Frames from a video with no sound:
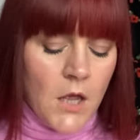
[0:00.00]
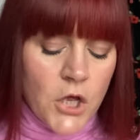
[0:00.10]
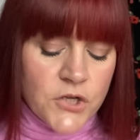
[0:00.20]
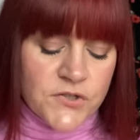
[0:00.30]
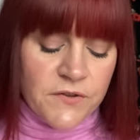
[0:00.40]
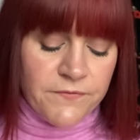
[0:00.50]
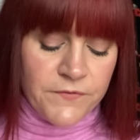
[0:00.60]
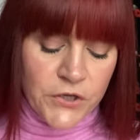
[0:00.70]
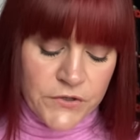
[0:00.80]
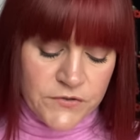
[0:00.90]
So the
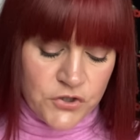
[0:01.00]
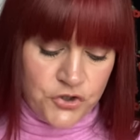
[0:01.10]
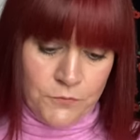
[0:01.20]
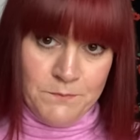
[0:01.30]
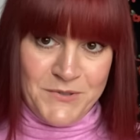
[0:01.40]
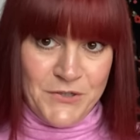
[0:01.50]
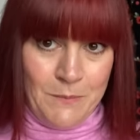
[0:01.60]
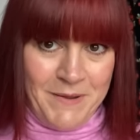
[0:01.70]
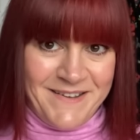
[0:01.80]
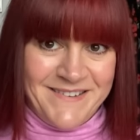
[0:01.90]
first jumpsuit
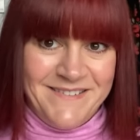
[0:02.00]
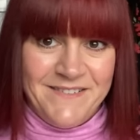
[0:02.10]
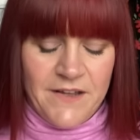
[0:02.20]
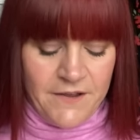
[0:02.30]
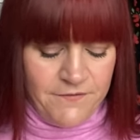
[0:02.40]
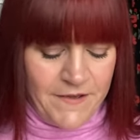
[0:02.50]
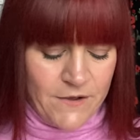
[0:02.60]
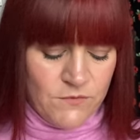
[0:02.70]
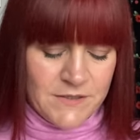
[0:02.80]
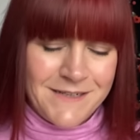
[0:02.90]
pattern that I
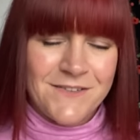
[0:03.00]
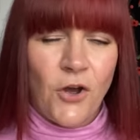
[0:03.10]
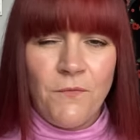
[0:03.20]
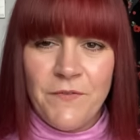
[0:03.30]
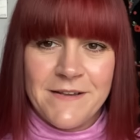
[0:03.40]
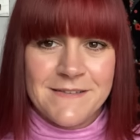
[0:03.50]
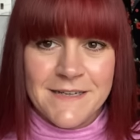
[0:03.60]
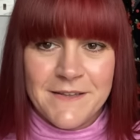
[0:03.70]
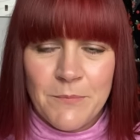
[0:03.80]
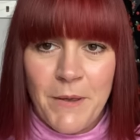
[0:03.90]
found is
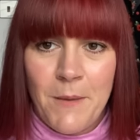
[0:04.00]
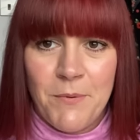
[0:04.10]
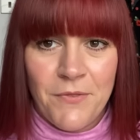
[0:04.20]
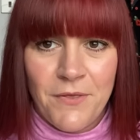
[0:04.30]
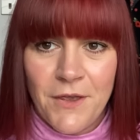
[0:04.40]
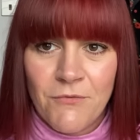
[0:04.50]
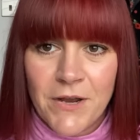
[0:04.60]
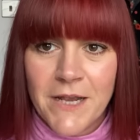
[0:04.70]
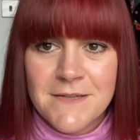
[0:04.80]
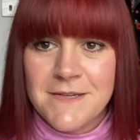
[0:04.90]
obviously the Paper
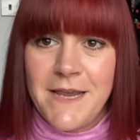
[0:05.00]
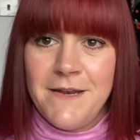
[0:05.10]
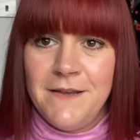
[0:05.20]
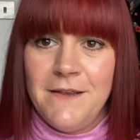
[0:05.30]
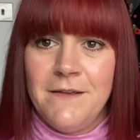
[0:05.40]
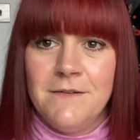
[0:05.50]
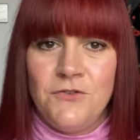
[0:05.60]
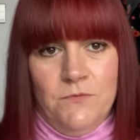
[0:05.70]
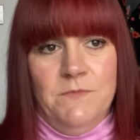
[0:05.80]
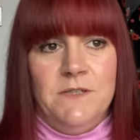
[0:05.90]
Theory Zadie
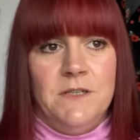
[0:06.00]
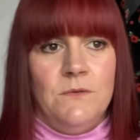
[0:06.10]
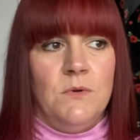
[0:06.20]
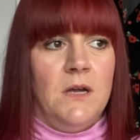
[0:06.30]
jumpsuit.